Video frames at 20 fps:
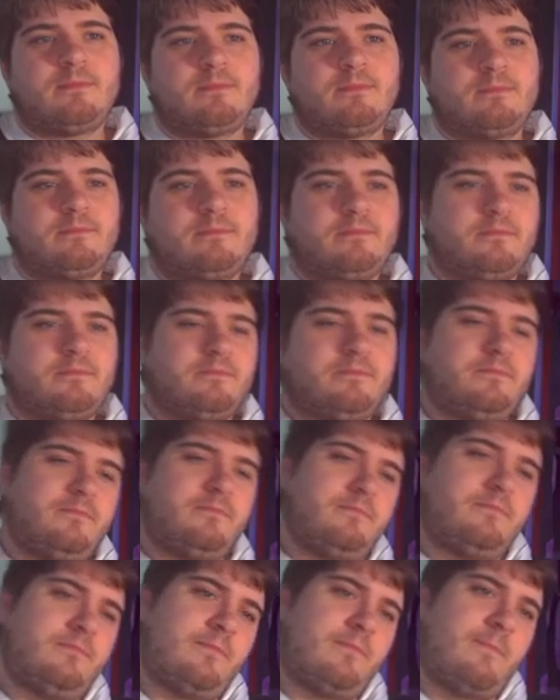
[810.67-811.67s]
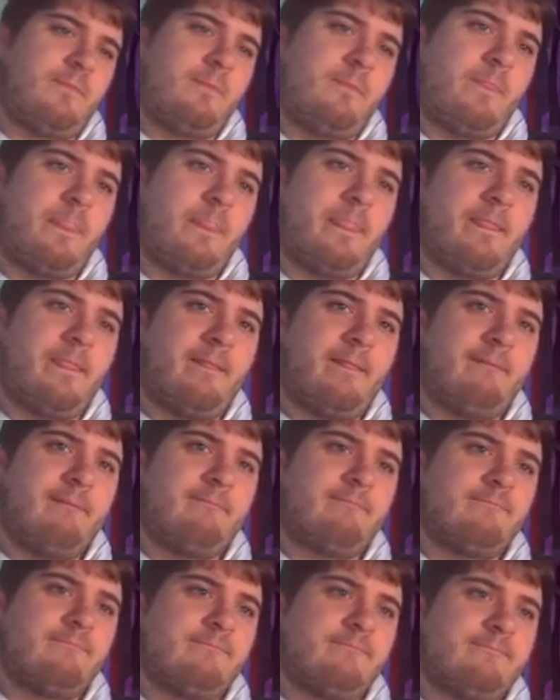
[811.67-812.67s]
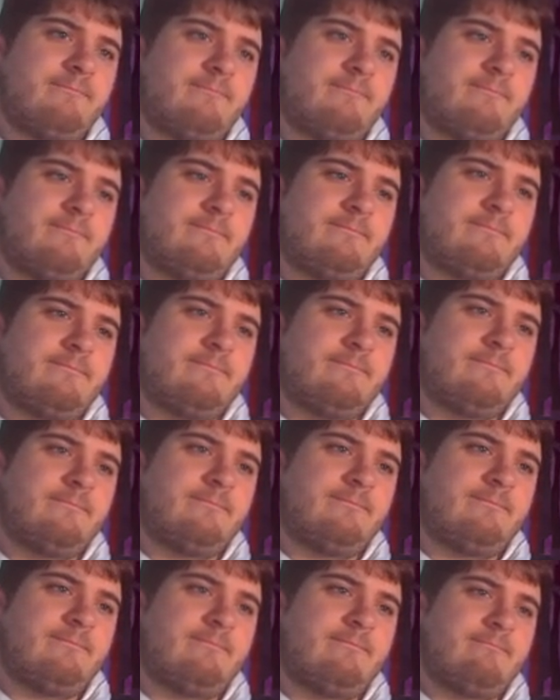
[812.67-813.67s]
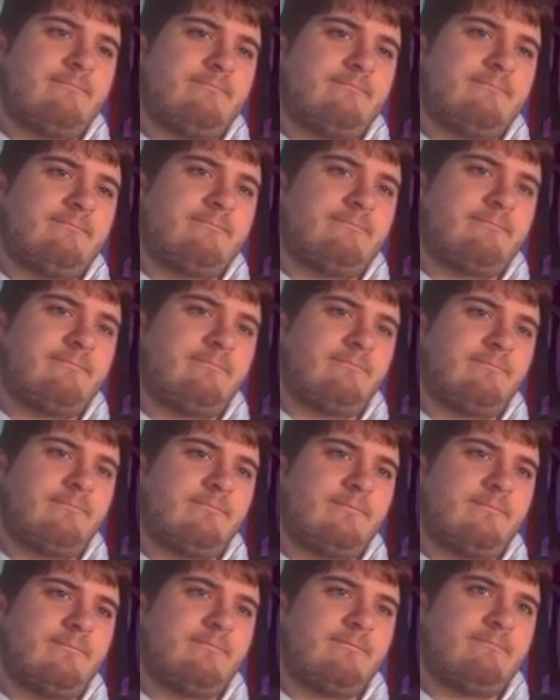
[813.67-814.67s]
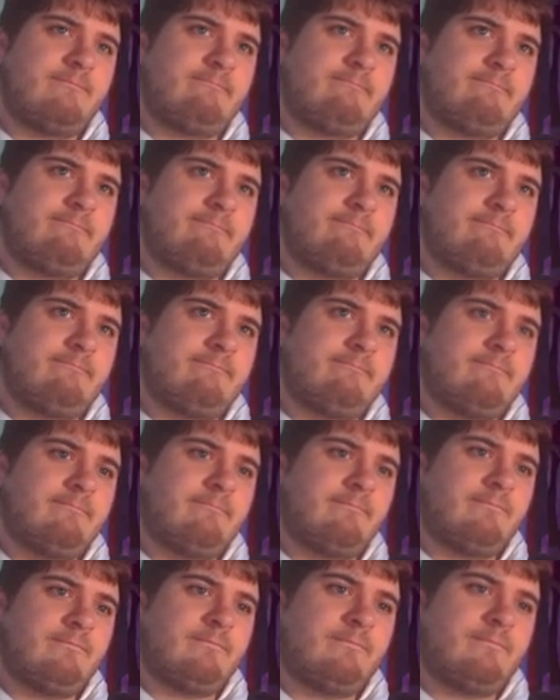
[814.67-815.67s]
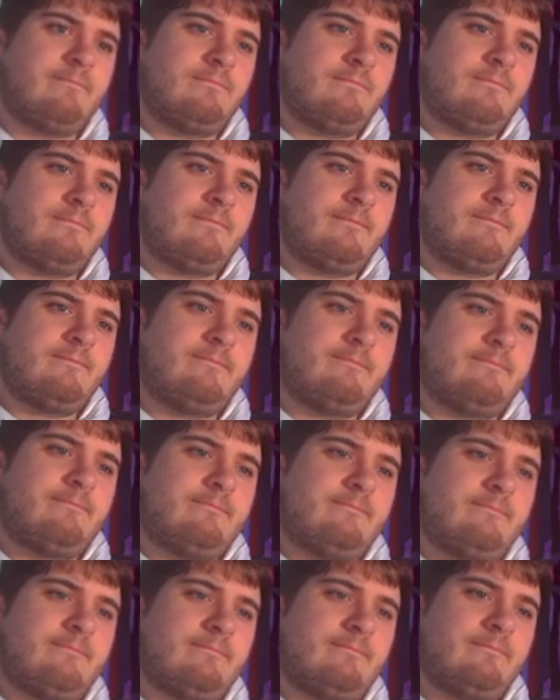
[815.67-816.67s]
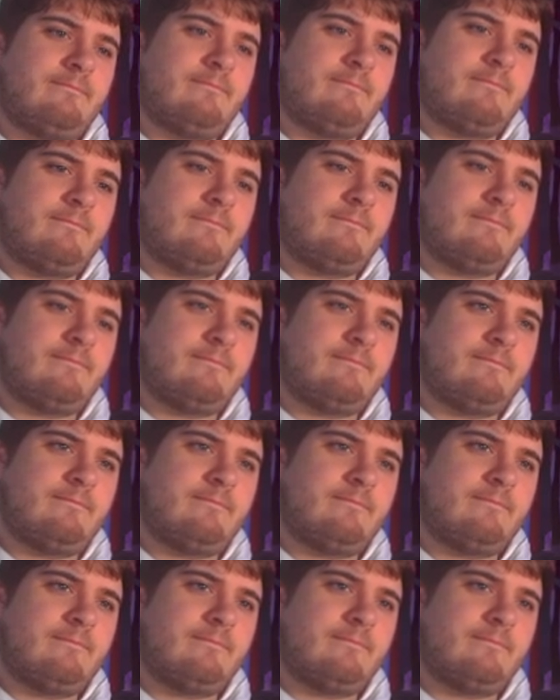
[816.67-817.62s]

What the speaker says: Nothing is said.